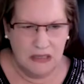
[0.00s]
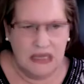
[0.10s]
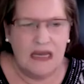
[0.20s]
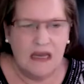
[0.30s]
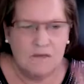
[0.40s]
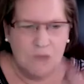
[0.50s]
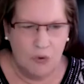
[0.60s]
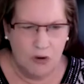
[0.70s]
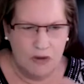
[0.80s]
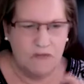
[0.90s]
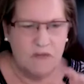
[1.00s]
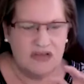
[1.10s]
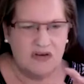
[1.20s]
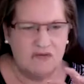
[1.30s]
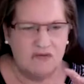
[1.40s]
getting more
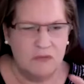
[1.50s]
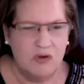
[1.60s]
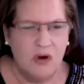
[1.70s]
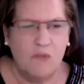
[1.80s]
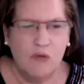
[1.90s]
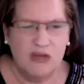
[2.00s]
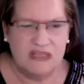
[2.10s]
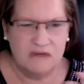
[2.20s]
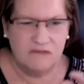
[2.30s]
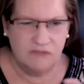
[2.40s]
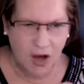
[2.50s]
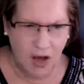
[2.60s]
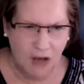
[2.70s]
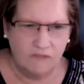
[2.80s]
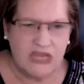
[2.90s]
information from you on what's
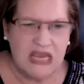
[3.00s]
involved